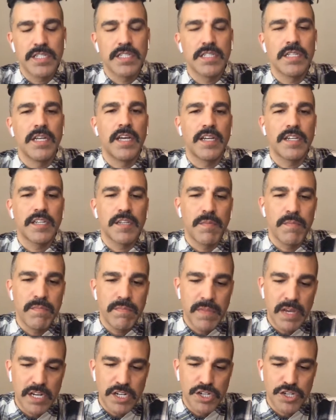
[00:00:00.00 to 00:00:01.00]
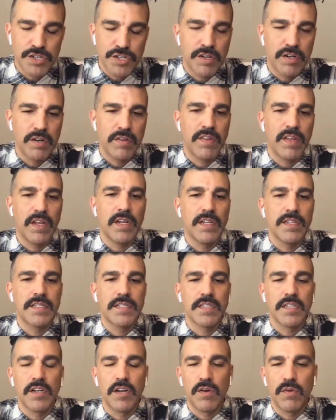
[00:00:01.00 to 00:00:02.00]
link to make sure that it's
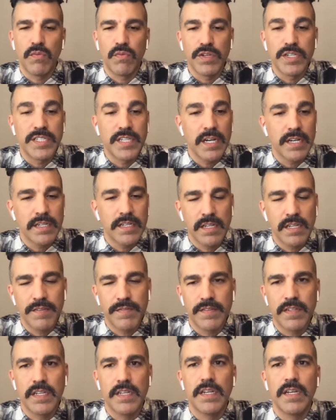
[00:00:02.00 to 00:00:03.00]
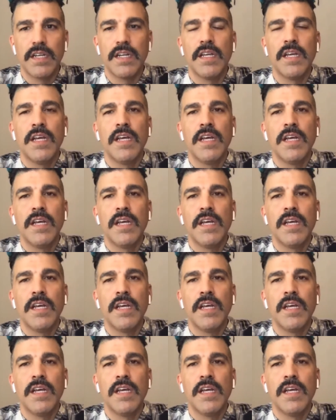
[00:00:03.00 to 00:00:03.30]
redundant if needed.